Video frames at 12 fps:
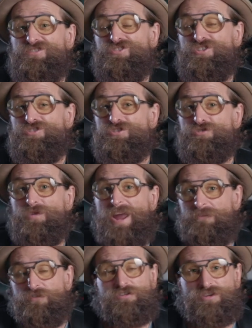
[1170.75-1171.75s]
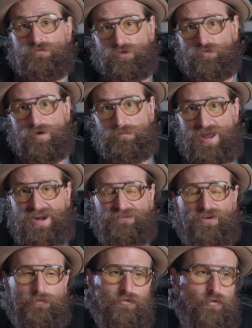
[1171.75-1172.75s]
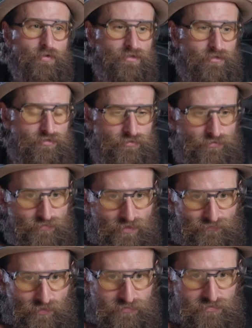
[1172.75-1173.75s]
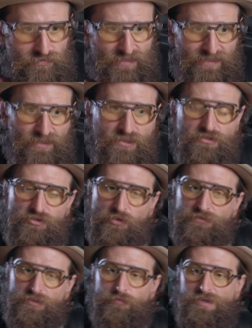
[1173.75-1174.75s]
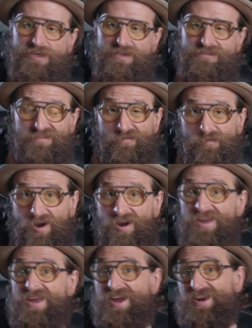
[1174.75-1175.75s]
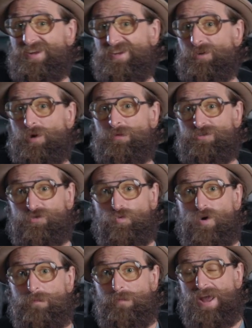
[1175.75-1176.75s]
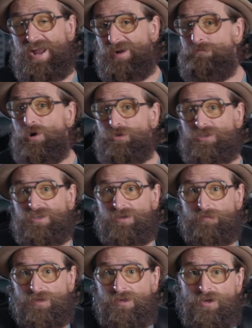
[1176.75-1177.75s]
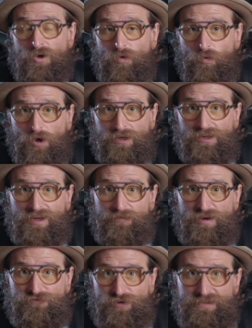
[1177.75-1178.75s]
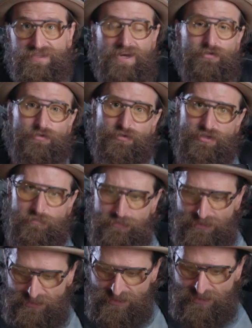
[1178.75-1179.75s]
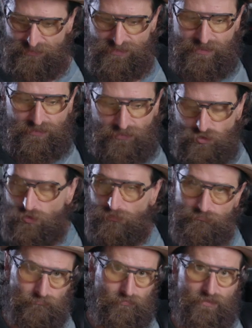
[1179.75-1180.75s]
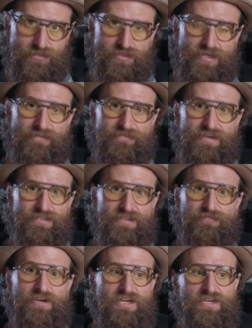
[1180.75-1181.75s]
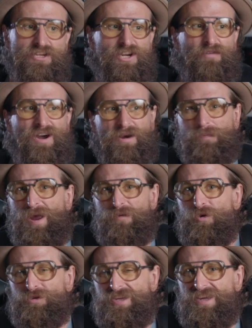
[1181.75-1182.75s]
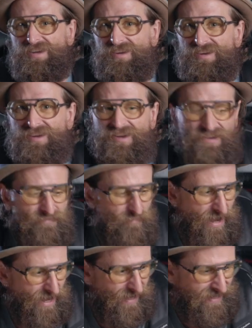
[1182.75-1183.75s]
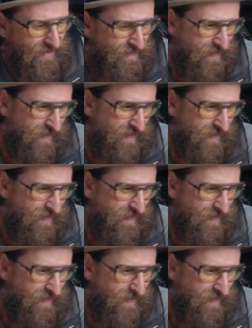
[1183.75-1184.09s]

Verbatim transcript: to do everything with one bag, if I was going to do, if I was doing like a consulting weekend somewhere and I could get away with just one bag, I'm mostly going to be working at my friend's house or something. Then it's like cool. I just have this, and if I need to go out, I probably won't take my